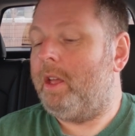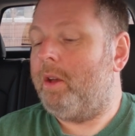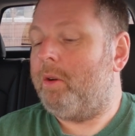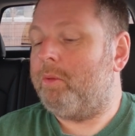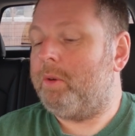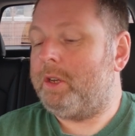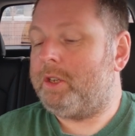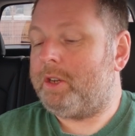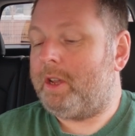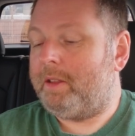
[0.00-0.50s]

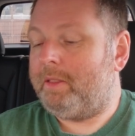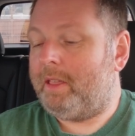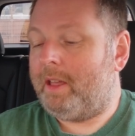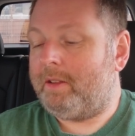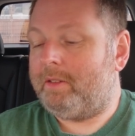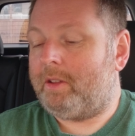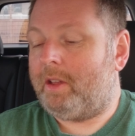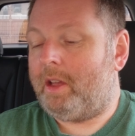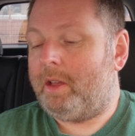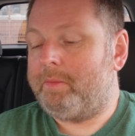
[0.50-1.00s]
which at
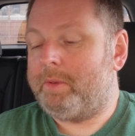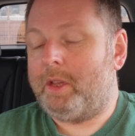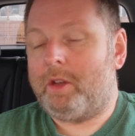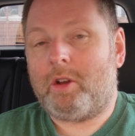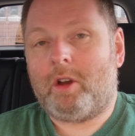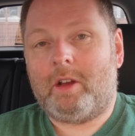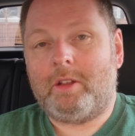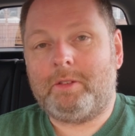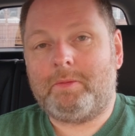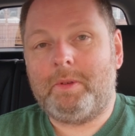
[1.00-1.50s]
that time, it
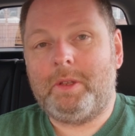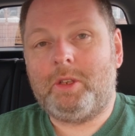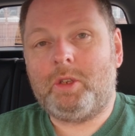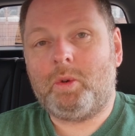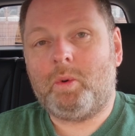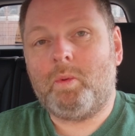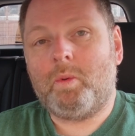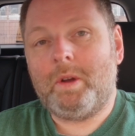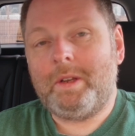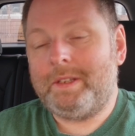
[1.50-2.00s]
cost me
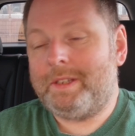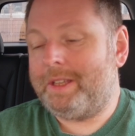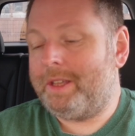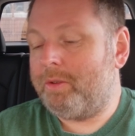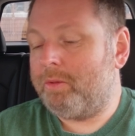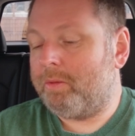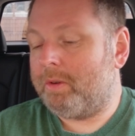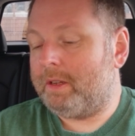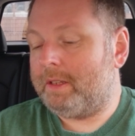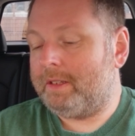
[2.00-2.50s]

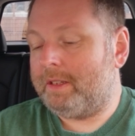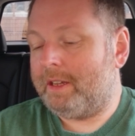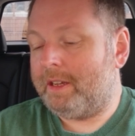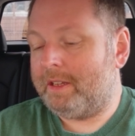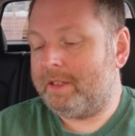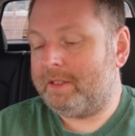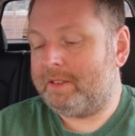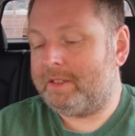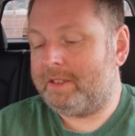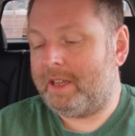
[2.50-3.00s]
21
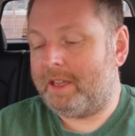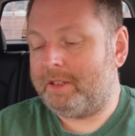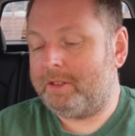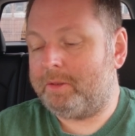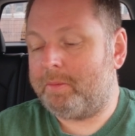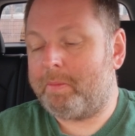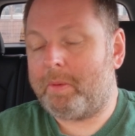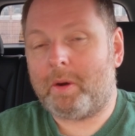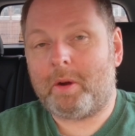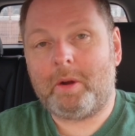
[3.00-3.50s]

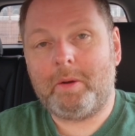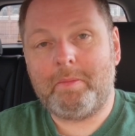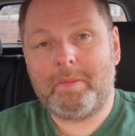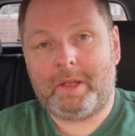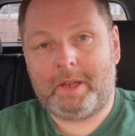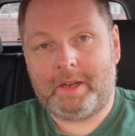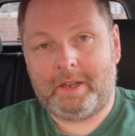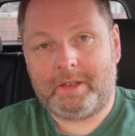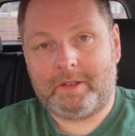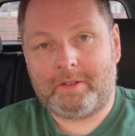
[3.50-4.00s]
cents per
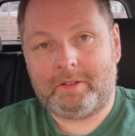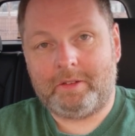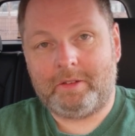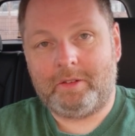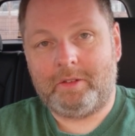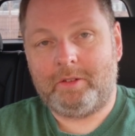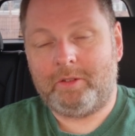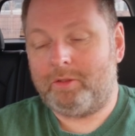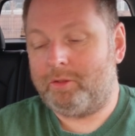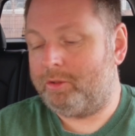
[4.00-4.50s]
minute
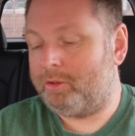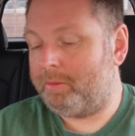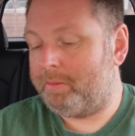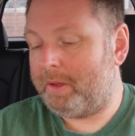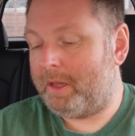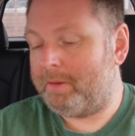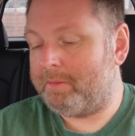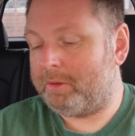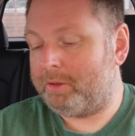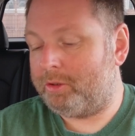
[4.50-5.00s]
to
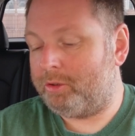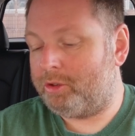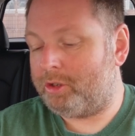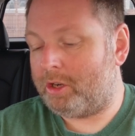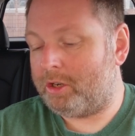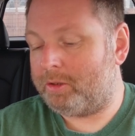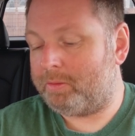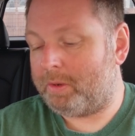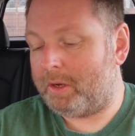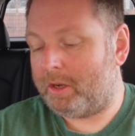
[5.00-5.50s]
be able to
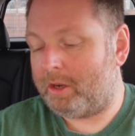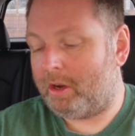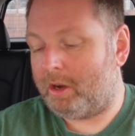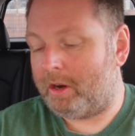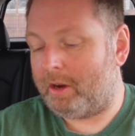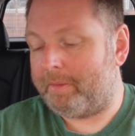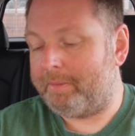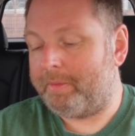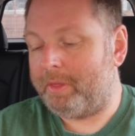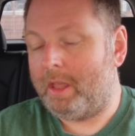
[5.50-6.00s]
charge my
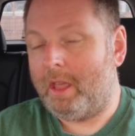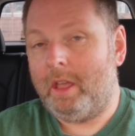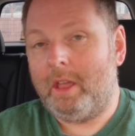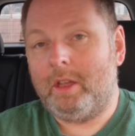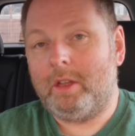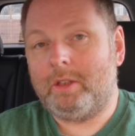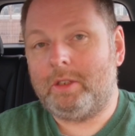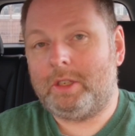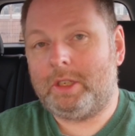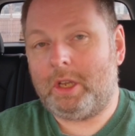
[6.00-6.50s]
car.
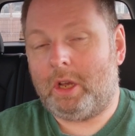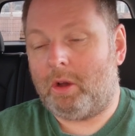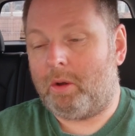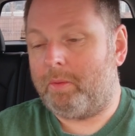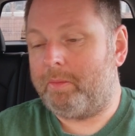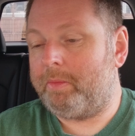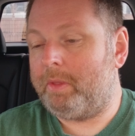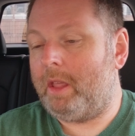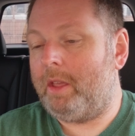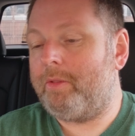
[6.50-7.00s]

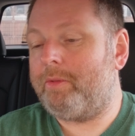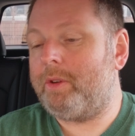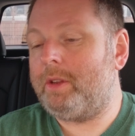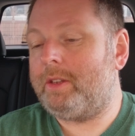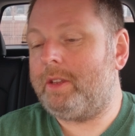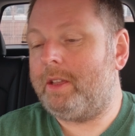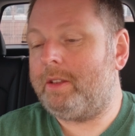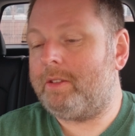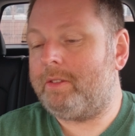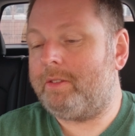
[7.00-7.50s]
So if we
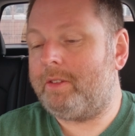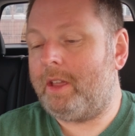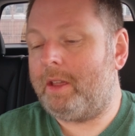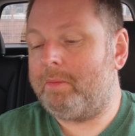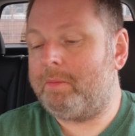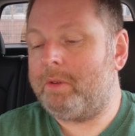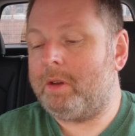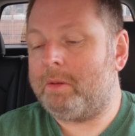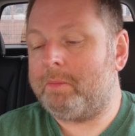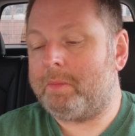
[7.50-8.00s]
take the
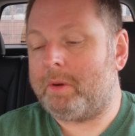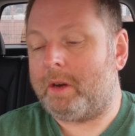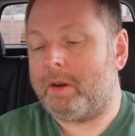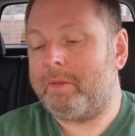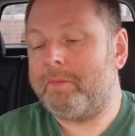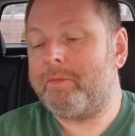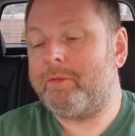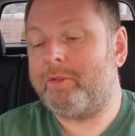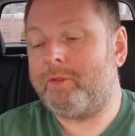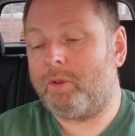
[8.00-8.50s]
same
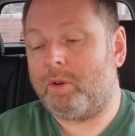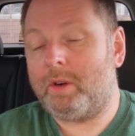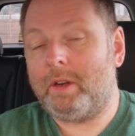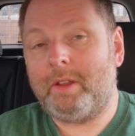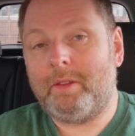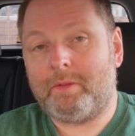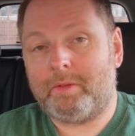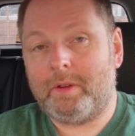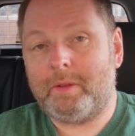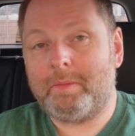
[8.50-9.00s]
number,
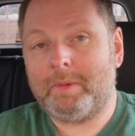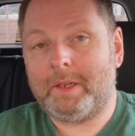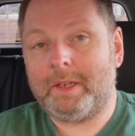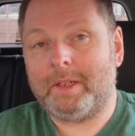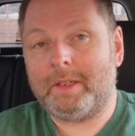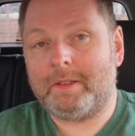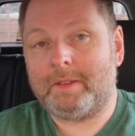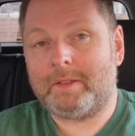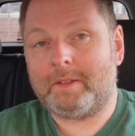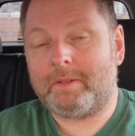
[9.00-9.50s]
43
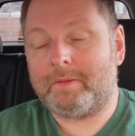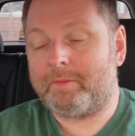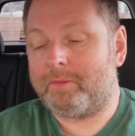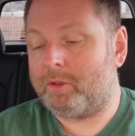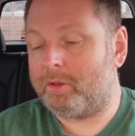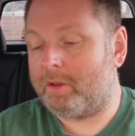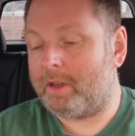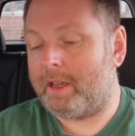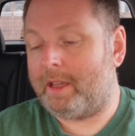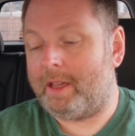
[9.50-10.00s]
minutes,
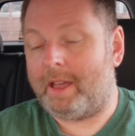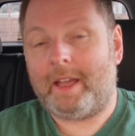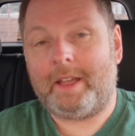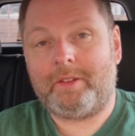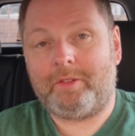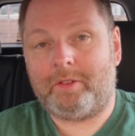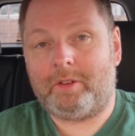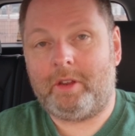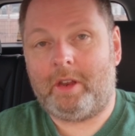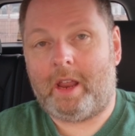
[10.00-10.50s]
okay,
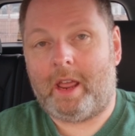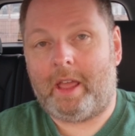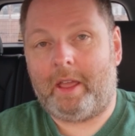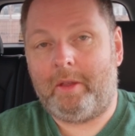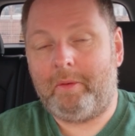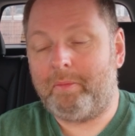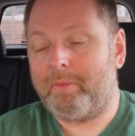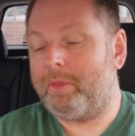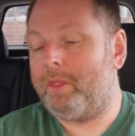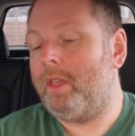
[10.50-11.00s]
as
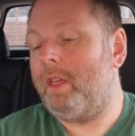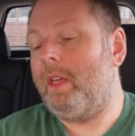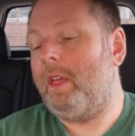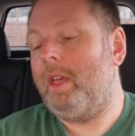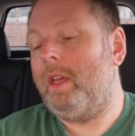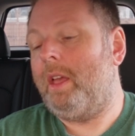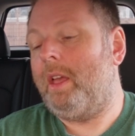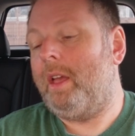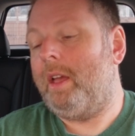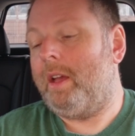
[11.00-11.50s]
today,
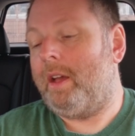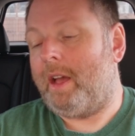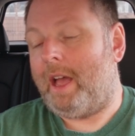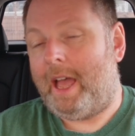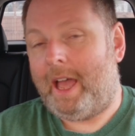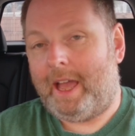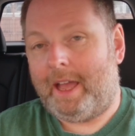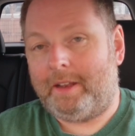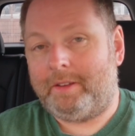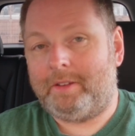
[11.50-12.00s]

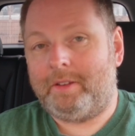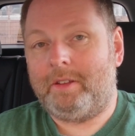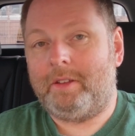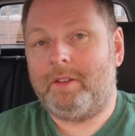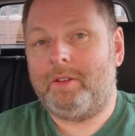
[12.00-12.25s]
at